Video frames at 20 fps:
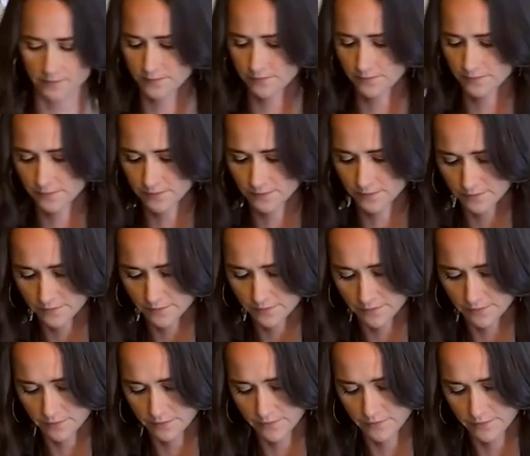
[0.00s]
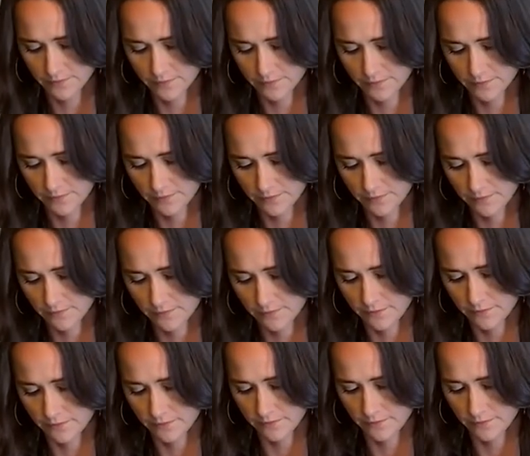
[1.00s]

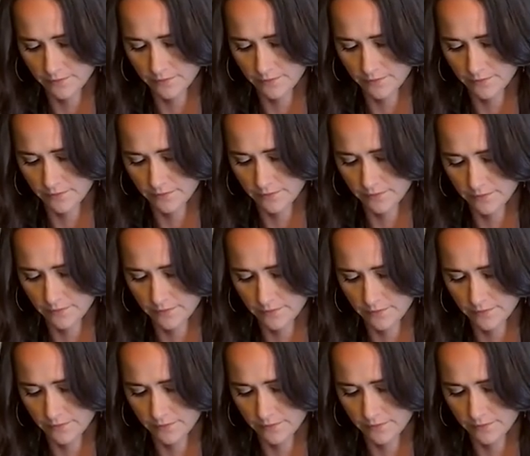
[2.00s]
(no one is talking)